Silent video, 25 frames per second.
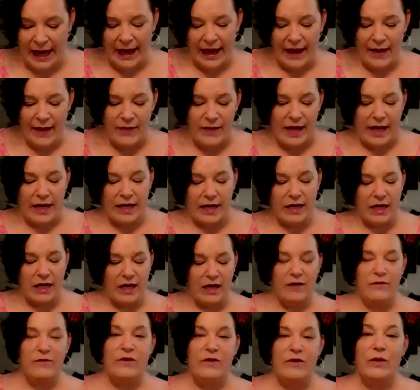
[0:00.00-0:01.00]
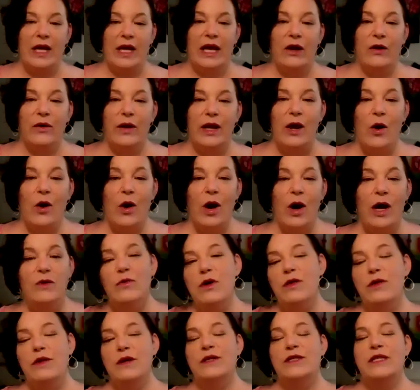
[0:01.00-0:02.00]
And then if you carry on
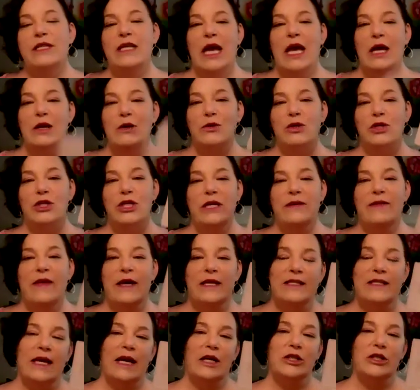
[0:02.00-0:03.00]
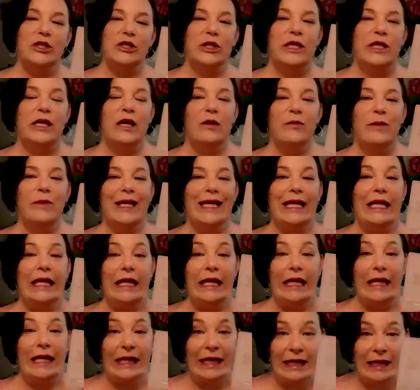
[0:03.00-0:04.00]
with this, the energy that's actually coming
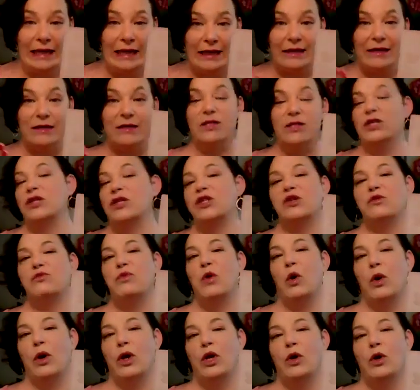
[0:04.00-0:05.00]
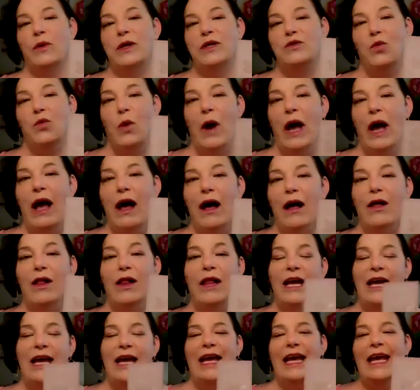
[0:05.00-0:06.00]
in to support you as
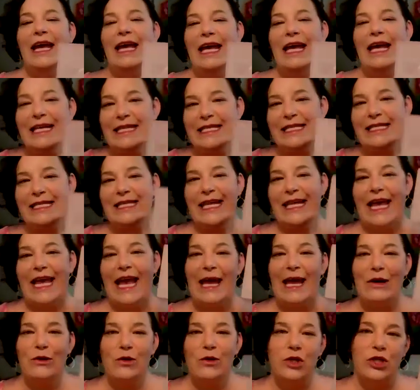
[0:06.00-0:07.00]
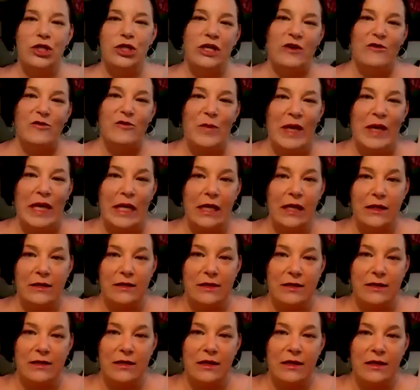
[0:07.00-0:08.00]
well is the energy of
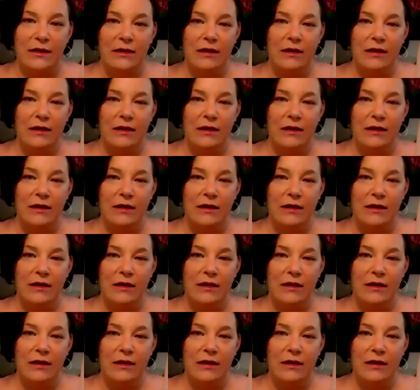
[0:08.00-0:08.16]
peace.